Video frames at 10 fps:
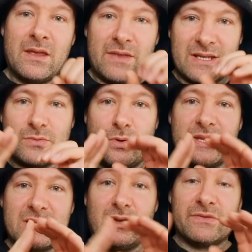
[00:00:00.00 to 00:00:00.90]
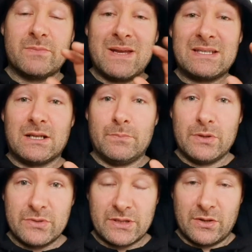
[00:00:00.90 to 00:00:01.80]
That's why there's a lot of domestic
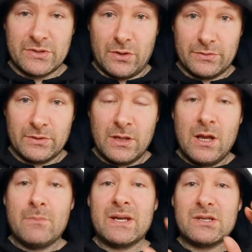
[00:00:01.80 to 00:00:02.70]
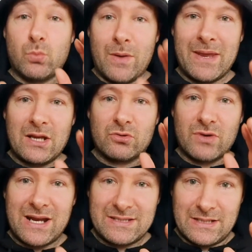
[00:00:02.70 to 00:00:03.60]
abuse goes on, because women
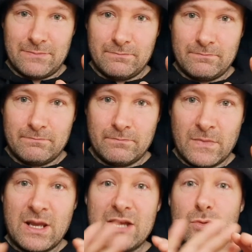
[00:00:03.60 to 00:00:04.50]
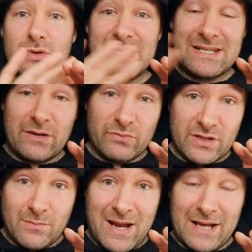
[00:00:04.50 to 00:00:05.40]
create it in order to get rid of
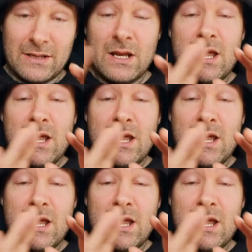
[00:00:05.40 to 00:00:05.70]
the man.